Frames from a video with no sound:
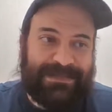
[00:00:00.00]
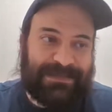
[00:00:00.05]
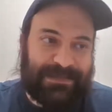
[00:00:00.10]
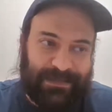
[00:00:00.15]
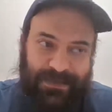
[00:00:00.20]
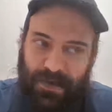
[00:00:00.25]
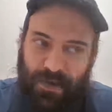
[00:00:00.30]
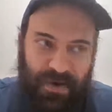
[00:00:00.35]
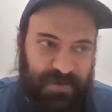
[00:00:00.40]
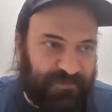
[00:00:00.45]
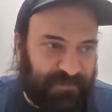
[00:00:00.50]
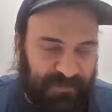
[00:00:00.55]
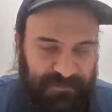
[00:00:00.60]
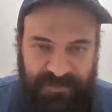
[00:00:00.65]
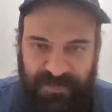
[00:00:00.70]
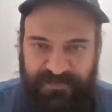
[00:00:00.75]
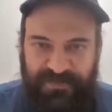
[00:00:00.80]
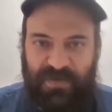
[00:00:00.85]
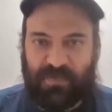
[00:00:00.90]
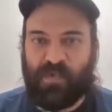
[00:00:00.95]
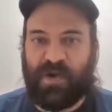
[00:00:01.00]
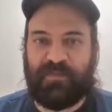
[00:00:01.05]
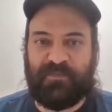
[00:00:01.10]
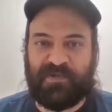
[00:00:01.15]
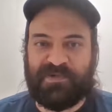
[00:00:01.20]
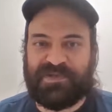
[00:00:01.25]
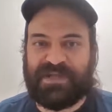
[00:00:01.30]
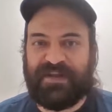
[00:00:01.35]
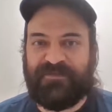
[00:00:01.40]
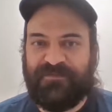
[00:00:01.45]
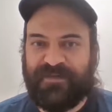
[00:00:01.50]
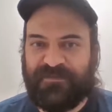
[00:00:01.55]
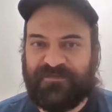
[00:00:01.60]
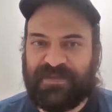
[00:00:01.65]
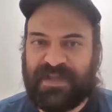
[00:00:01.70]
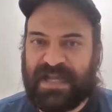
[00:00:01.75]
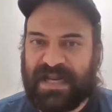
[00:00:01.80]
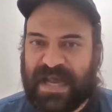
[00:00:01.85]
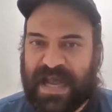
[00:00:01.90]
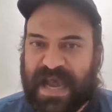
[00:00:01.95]
they're going for 51%,
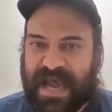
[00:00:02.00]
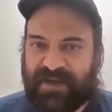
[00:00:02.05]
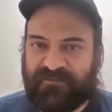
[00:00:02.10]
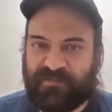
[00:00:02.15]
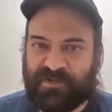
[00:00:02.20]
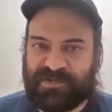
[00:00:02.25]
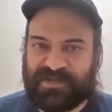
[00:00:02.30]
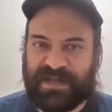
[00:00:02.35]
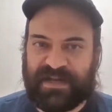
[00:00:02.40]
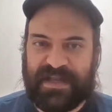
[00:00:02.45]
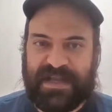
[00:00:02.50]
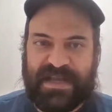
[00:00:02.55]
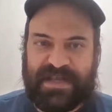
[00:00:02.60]
50.5%.